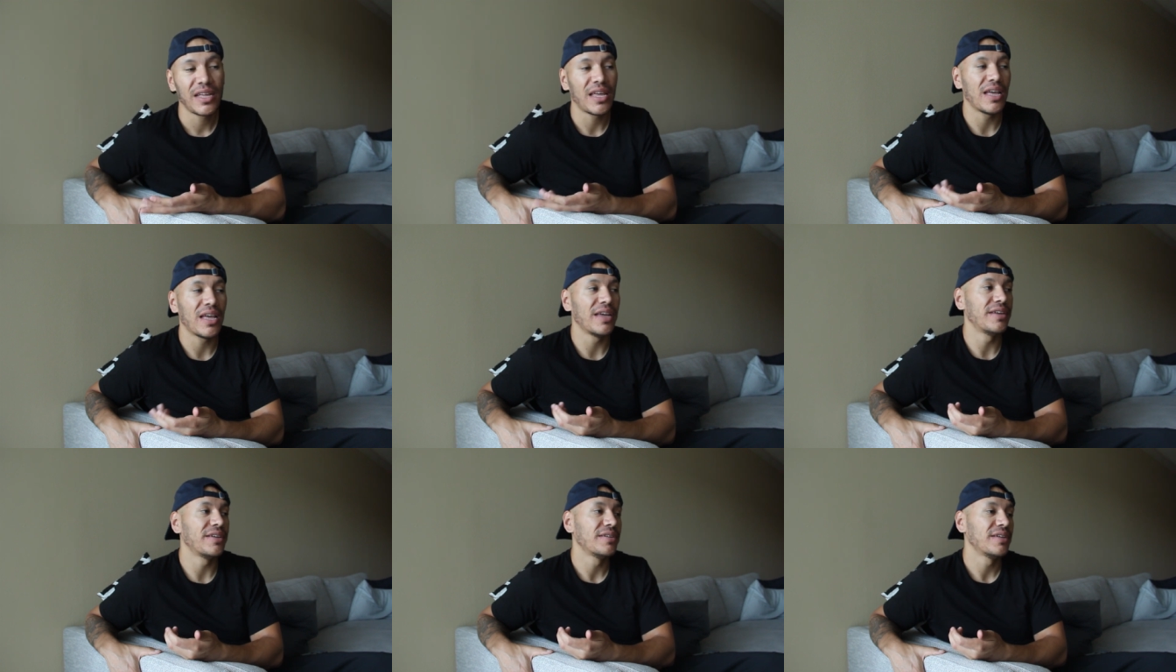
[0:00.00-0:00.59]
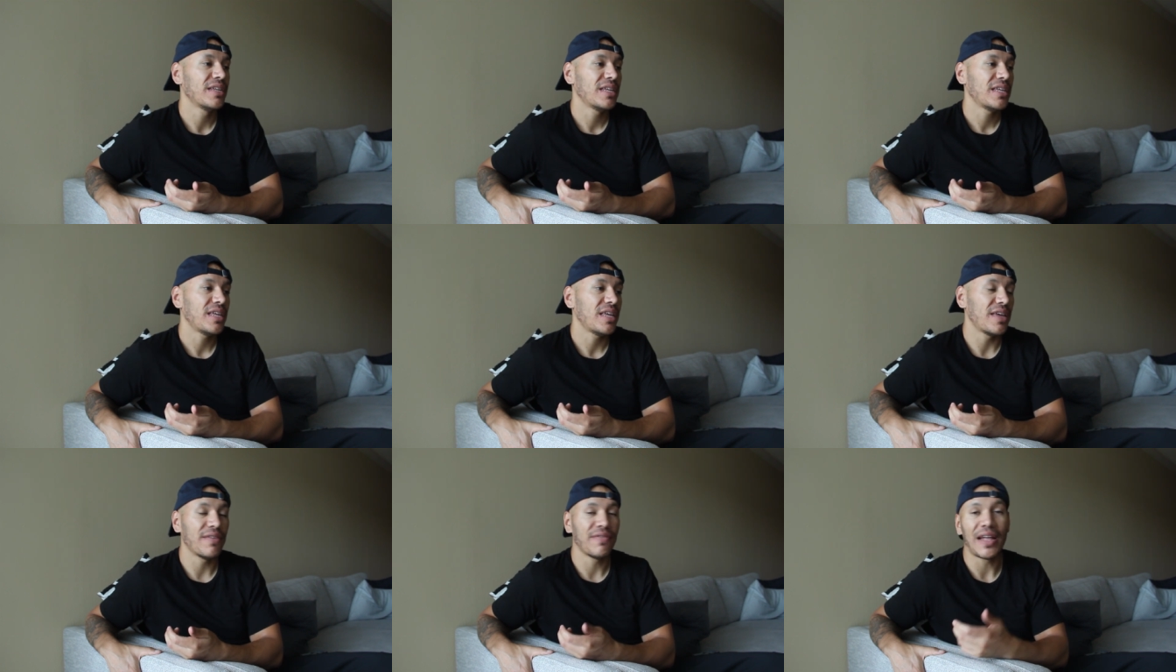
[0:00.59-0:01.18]
And
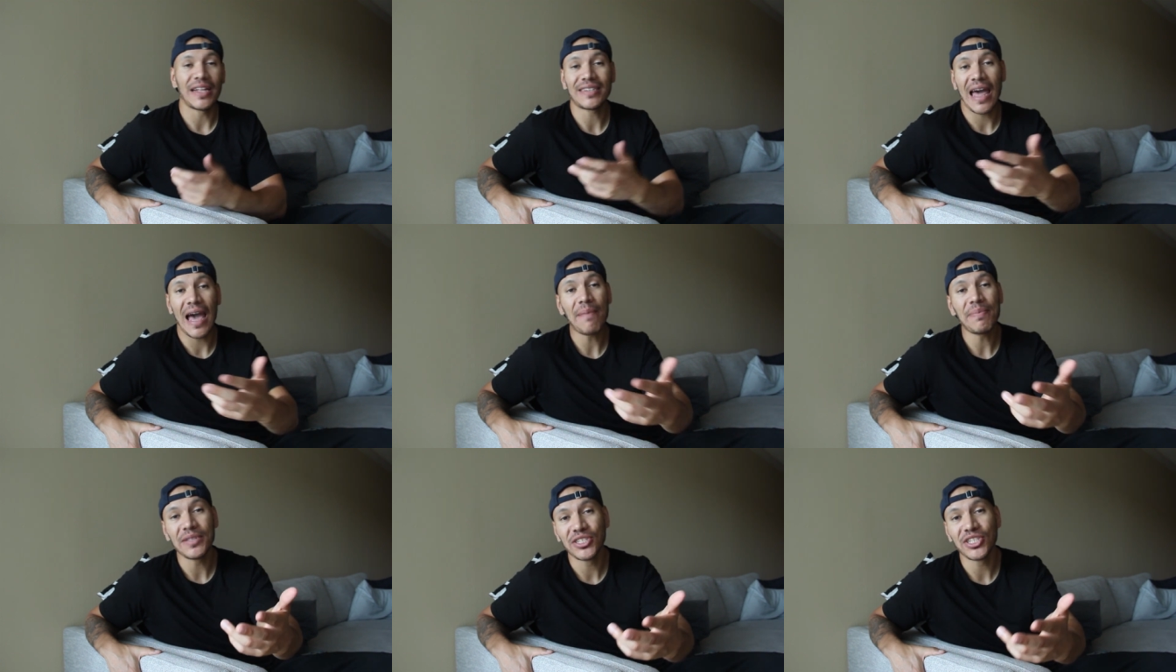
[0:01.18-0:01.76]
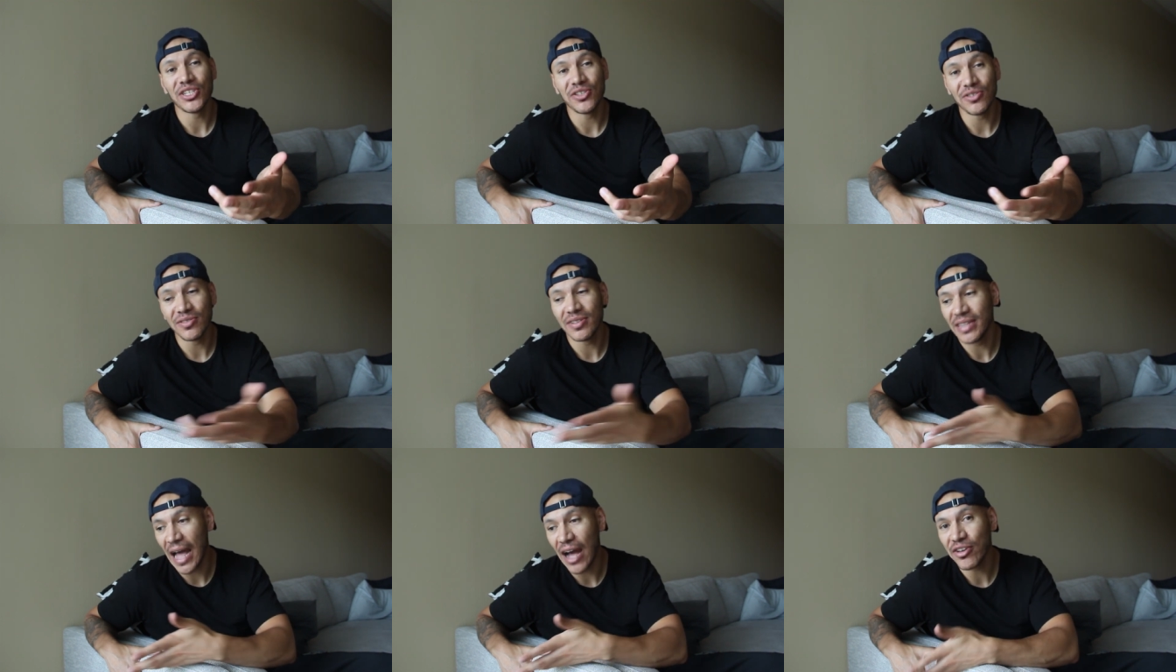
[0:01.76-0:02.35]
if that's happened to you,
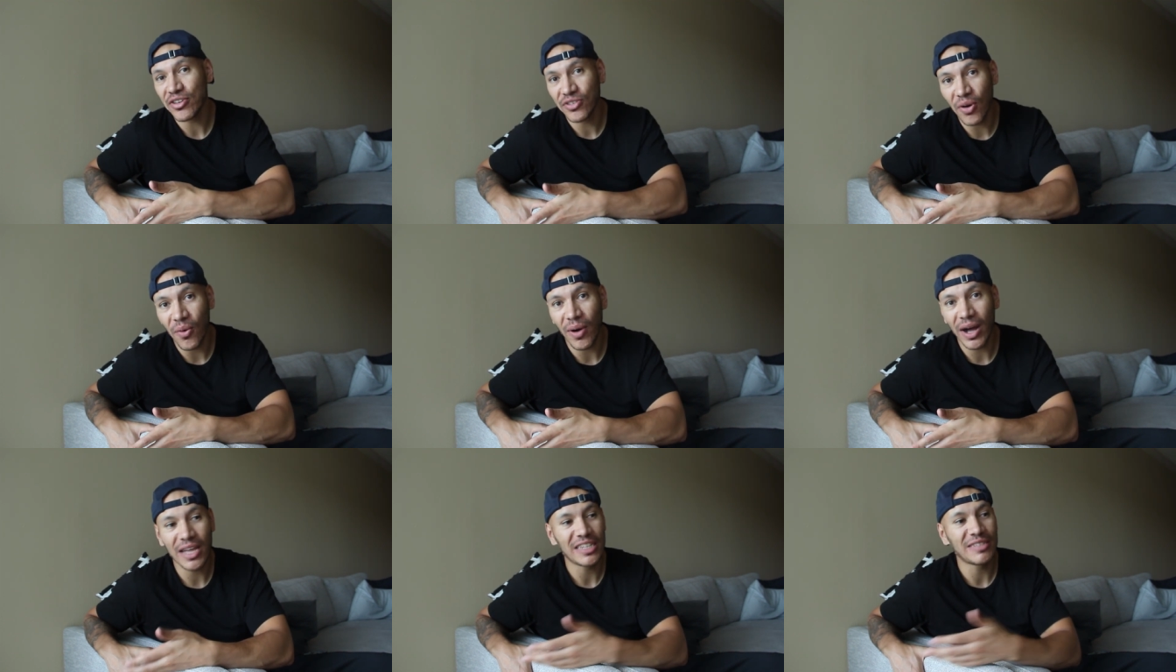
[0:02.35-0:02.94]
now you know why.